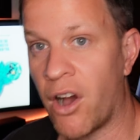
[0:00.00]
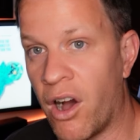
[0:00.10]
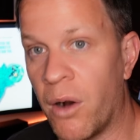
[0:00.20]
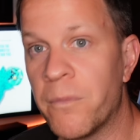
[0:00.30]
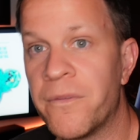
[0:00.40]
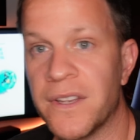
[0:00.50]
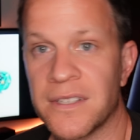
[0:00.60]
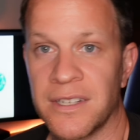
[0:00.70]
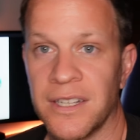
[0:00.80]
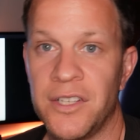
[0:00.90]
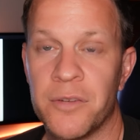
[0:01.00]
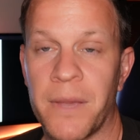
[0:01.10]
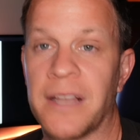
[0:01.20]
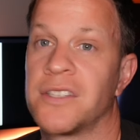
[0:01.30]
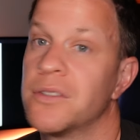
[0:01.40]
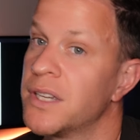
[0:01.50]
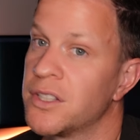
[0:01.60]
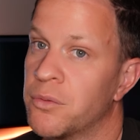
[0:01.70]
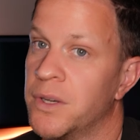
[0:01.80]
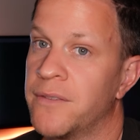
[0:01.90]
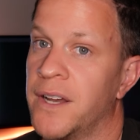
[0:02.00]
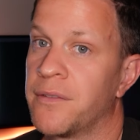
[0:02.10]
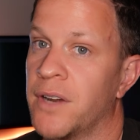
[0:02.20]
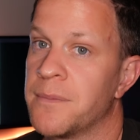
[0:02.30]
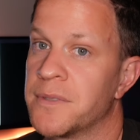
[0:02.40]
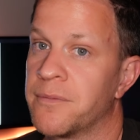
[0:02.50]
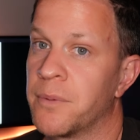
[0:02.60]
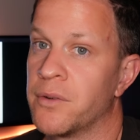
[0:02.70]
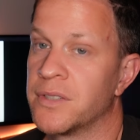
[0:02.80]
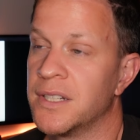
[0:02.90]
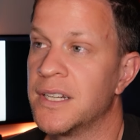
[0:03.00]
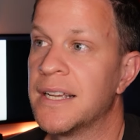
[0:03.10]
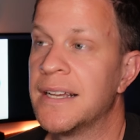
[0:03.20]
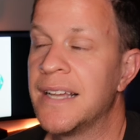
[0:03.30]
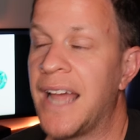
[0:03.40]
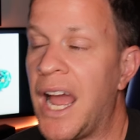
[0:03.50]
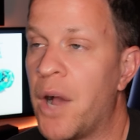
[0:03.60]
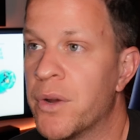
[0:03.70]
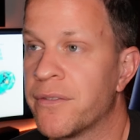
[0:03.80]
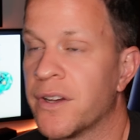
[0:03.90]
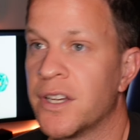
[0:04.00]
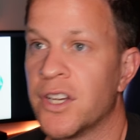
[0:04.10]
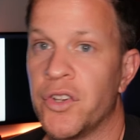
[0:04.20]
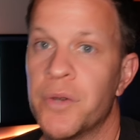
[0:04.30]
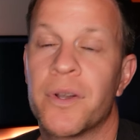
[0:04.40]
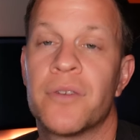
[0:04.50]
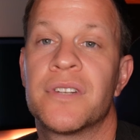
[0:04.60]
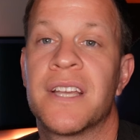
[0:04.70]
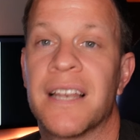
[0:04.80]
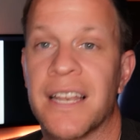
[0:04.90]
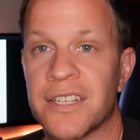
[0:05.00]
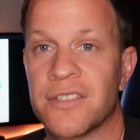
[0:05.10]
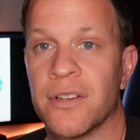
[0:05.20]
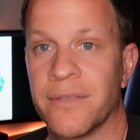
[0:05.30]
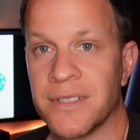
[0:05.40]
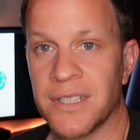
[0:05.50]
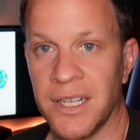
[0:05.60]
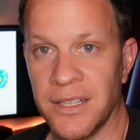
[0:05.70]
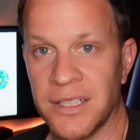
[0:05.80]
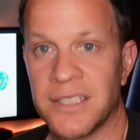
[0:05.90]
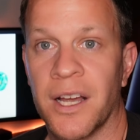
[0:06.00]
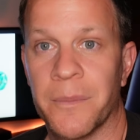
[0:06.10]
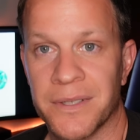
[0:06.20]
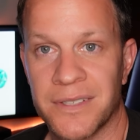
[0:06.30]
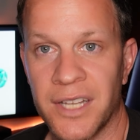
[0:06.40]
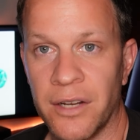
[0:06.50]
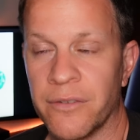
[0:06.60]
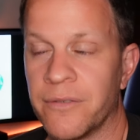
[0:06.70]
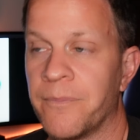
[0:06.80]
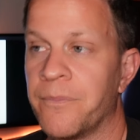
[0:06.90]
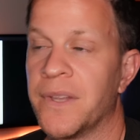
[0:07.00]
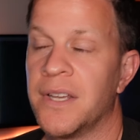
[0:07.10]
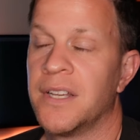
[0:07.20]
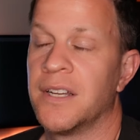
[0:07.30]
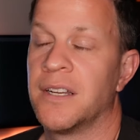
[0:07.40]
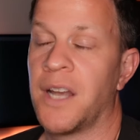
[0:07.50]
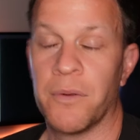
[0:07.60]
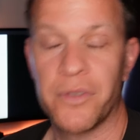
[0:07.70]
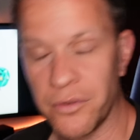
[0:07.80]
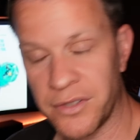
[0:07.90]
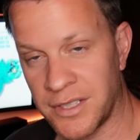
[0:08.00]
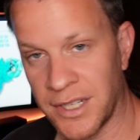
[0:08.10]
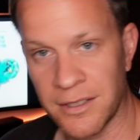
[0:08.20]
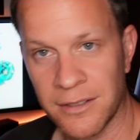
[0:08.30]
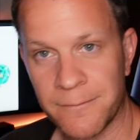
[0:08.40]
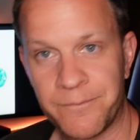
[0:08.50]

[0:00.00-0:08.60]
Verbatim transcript: obviously you may still get 25 grams of protein. However, you're going to get less servings in the tub itself. Now, with all this said,